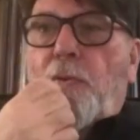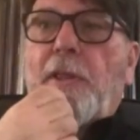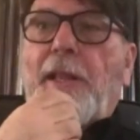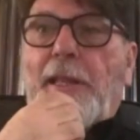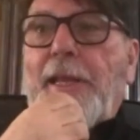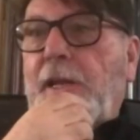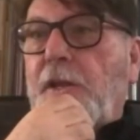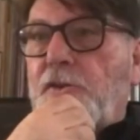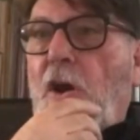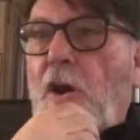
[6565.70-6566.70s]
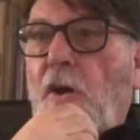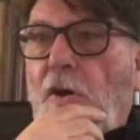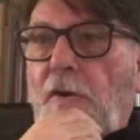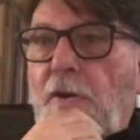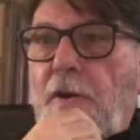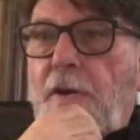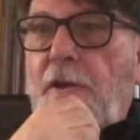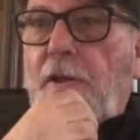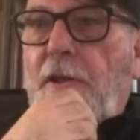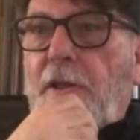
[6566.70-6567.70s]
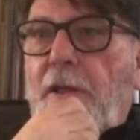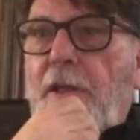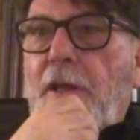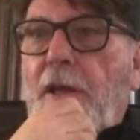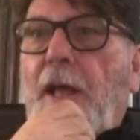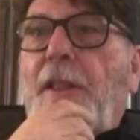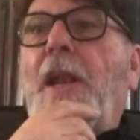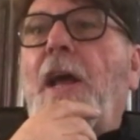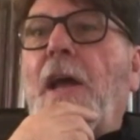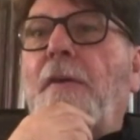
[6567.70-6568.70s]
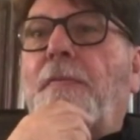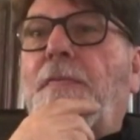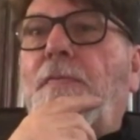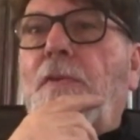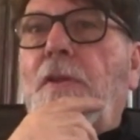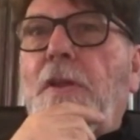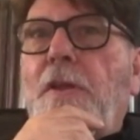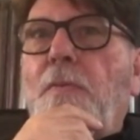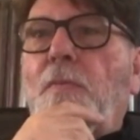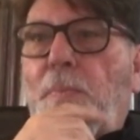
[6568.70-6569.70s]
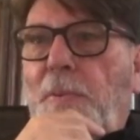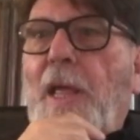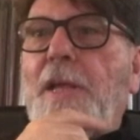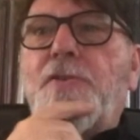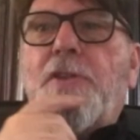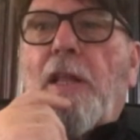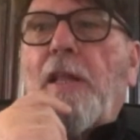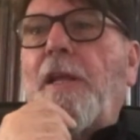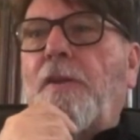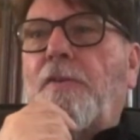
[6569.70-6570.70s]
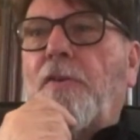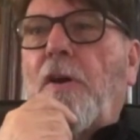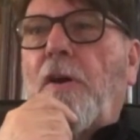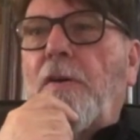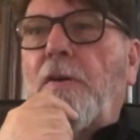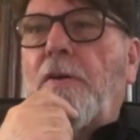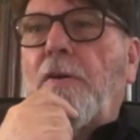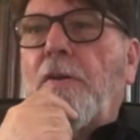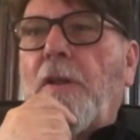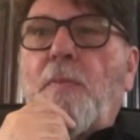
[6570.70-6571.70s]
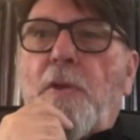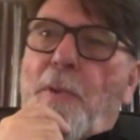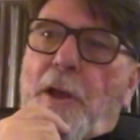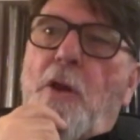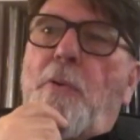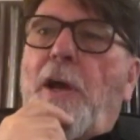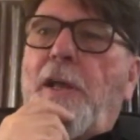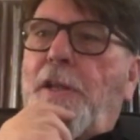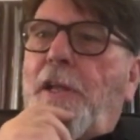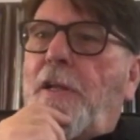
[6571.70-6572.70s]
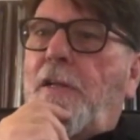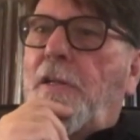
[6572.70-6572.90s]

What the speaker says: with like lead guitar on, and then I've replaced that lead guitar like with my own idea.